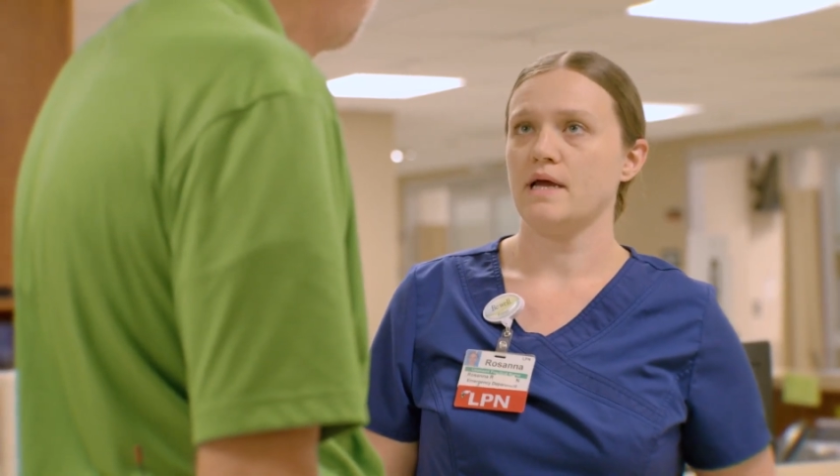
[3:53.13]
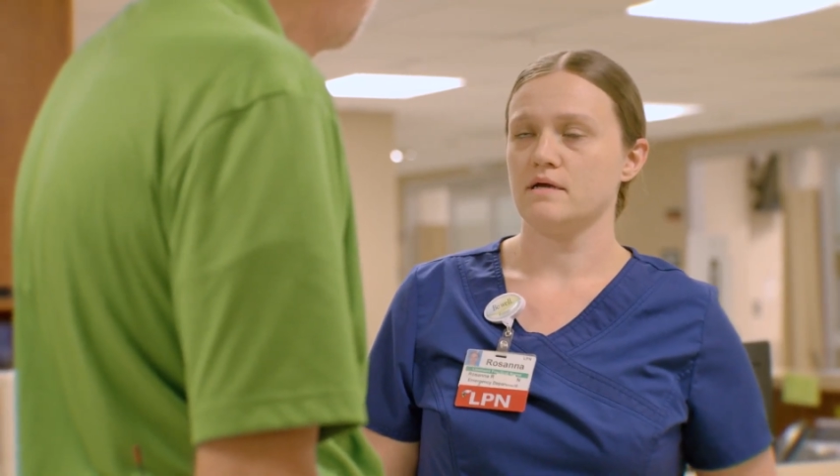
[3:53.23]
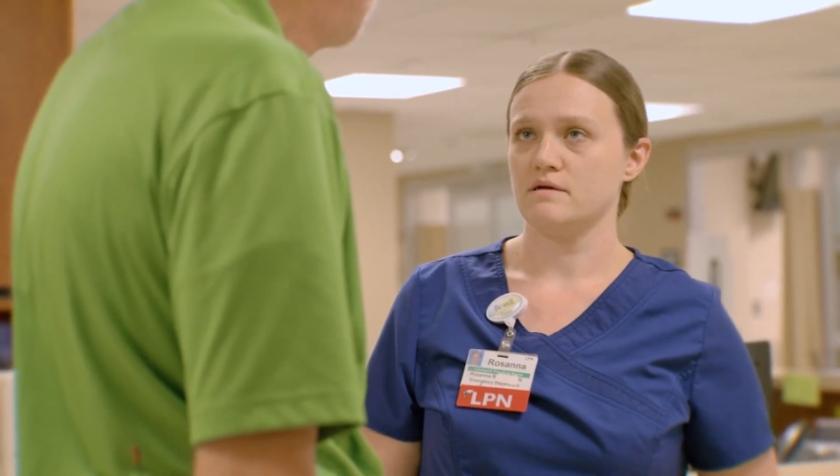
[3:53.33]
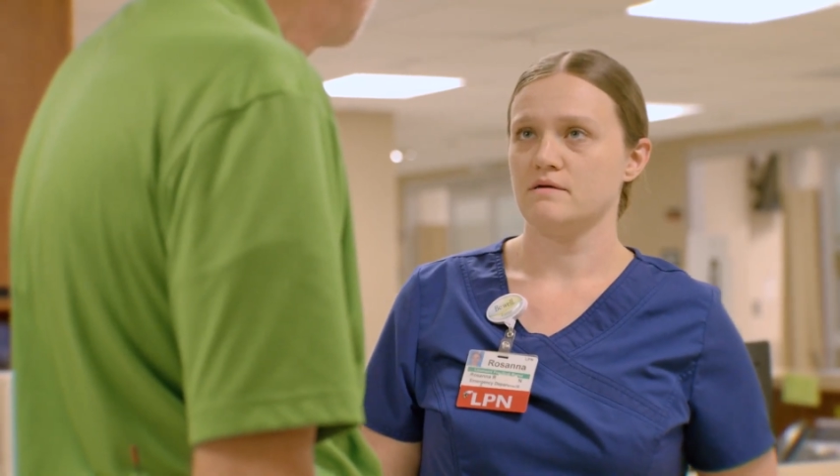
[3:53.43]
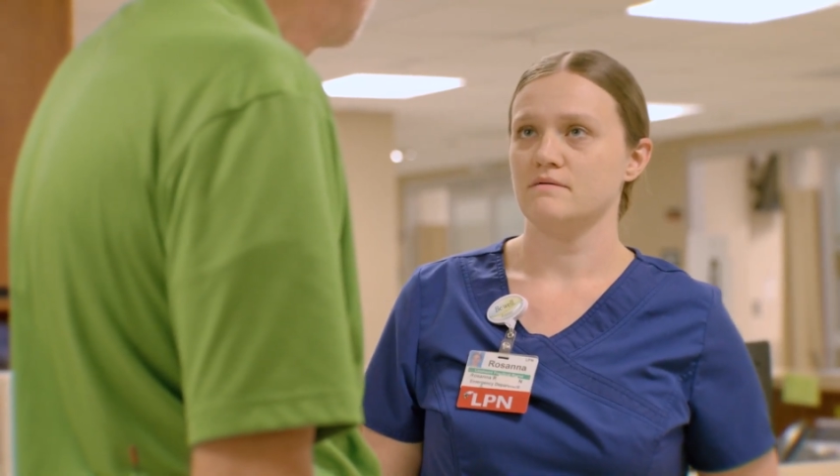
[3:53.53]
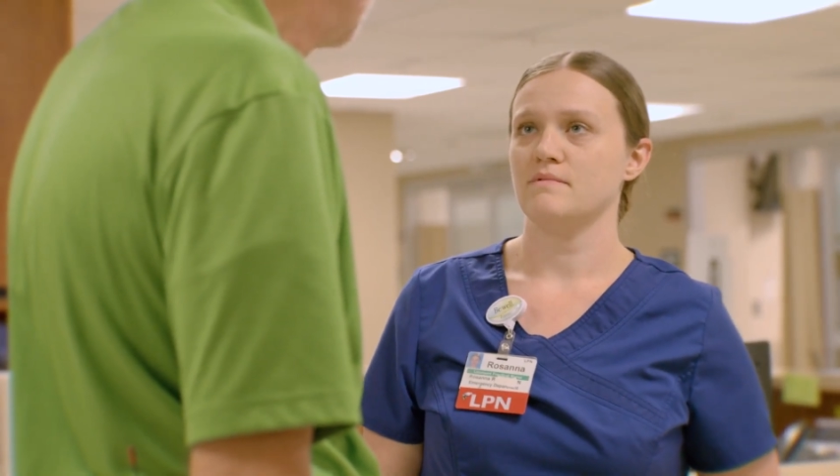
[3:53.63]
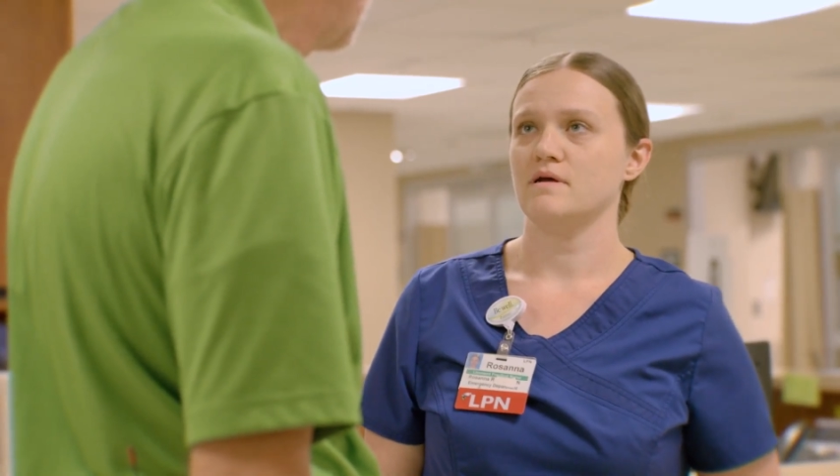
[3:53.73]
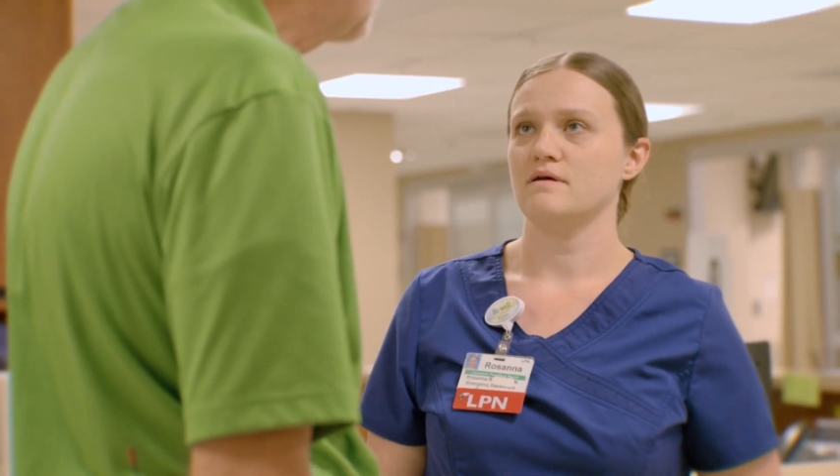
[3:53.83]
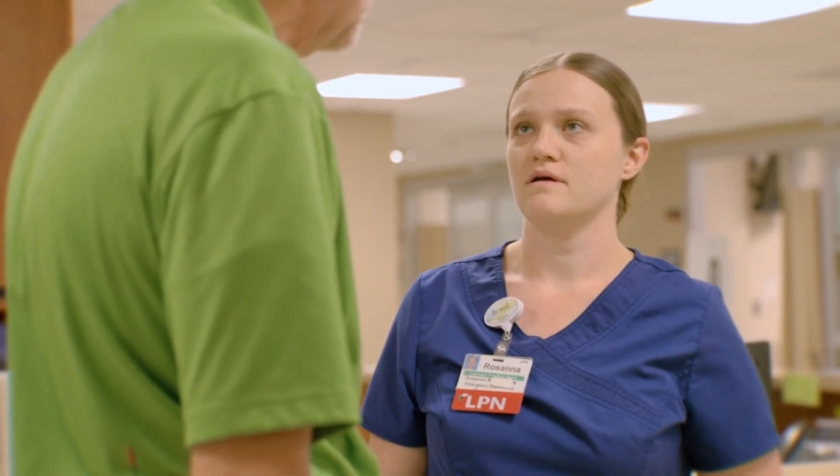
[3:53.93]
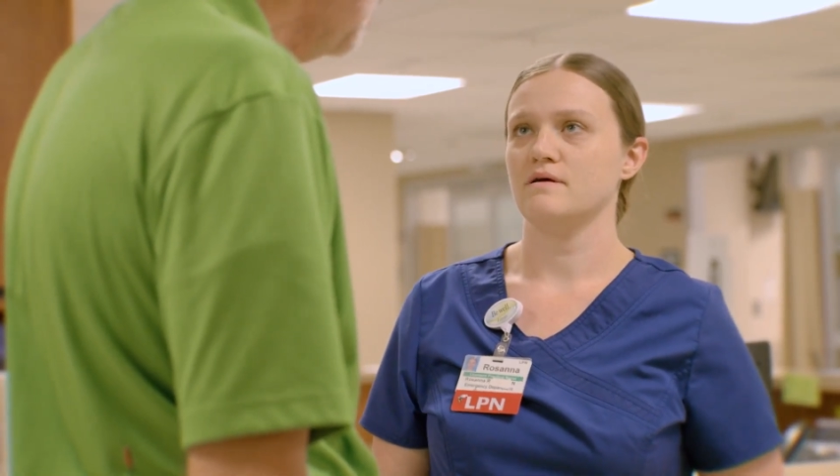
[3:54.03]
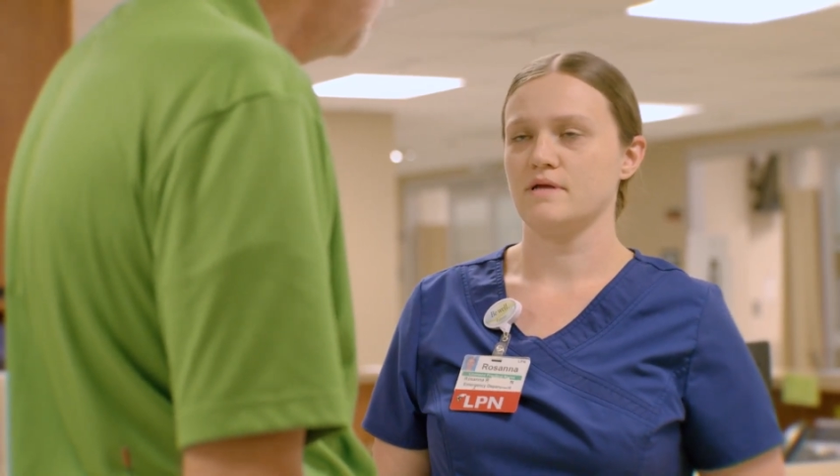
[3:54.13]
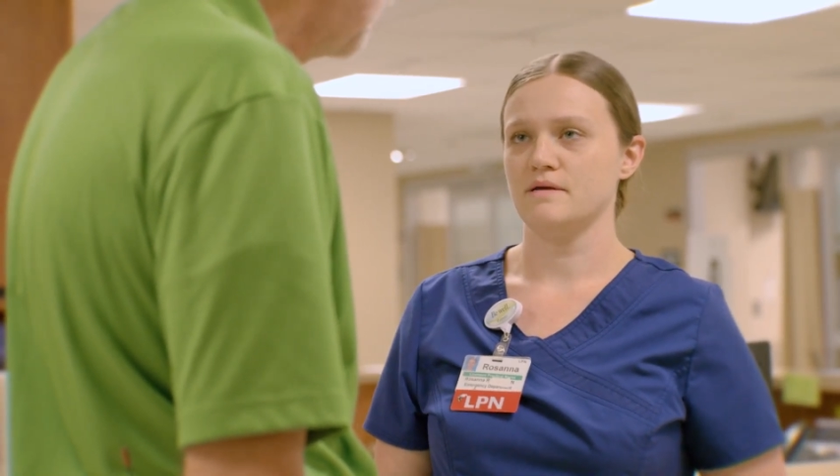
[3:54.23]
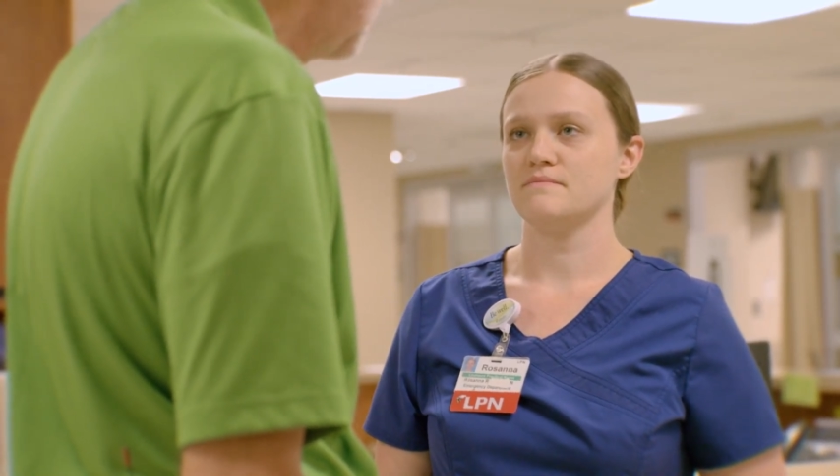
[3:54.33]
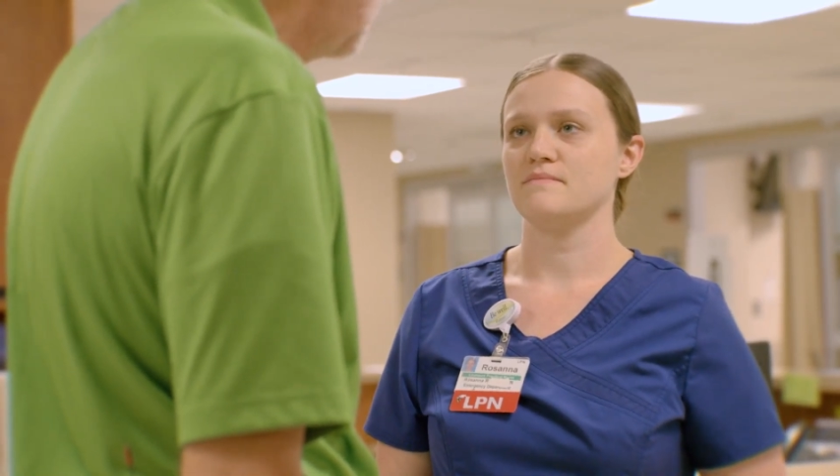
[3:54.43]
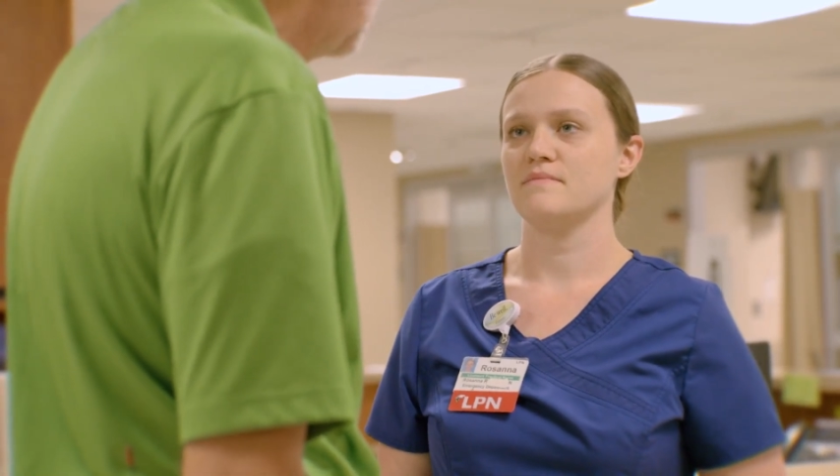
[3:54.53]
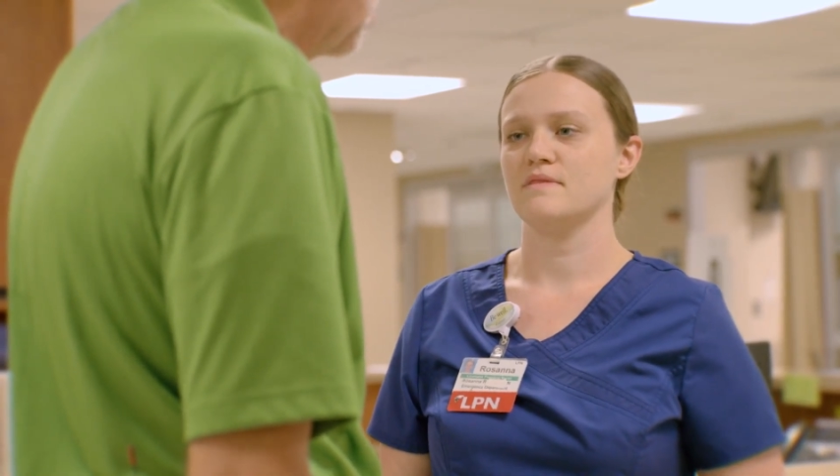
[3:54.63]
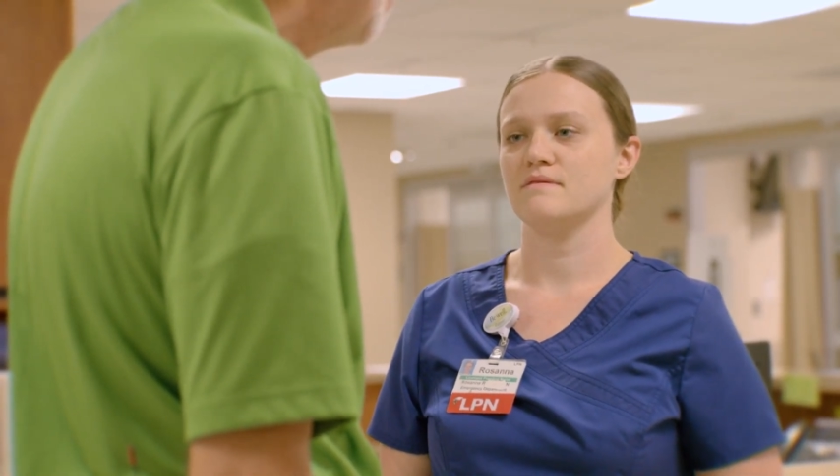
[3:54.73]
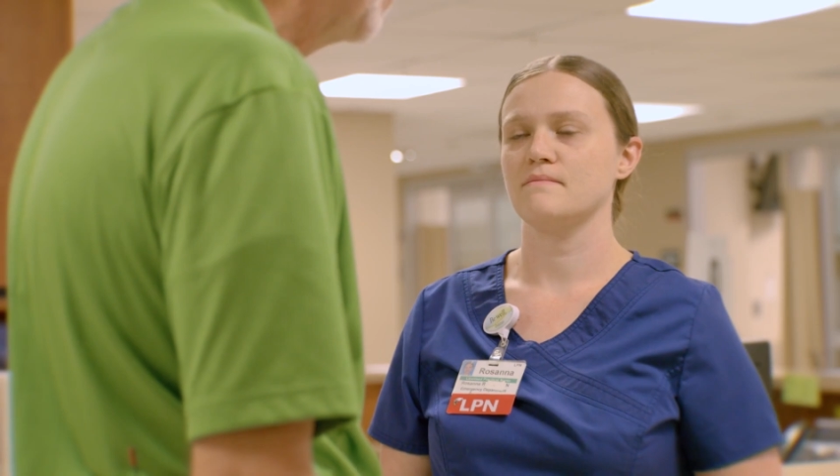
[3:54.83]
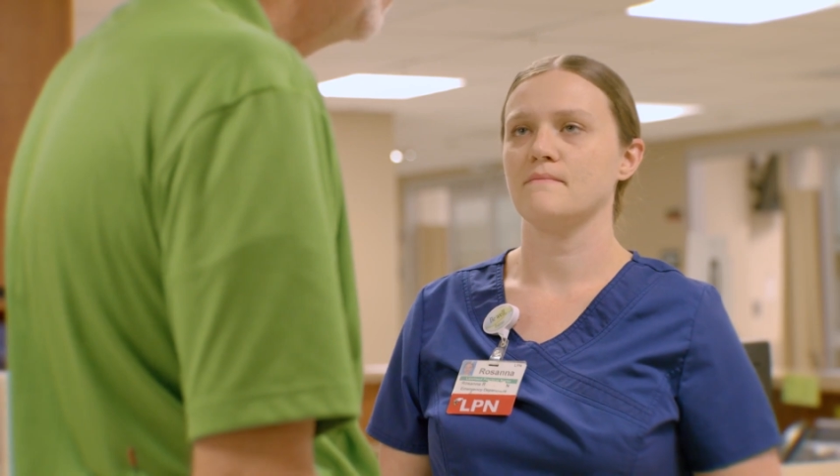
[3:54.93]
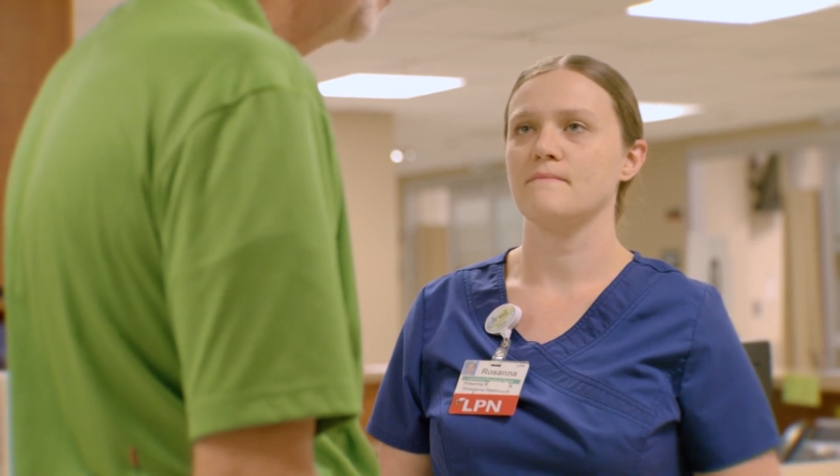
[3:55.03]
reaching out to help those people
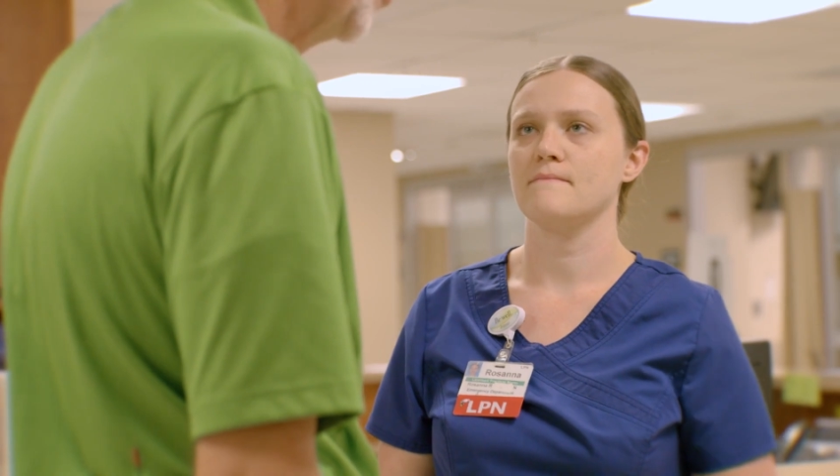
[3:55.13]
is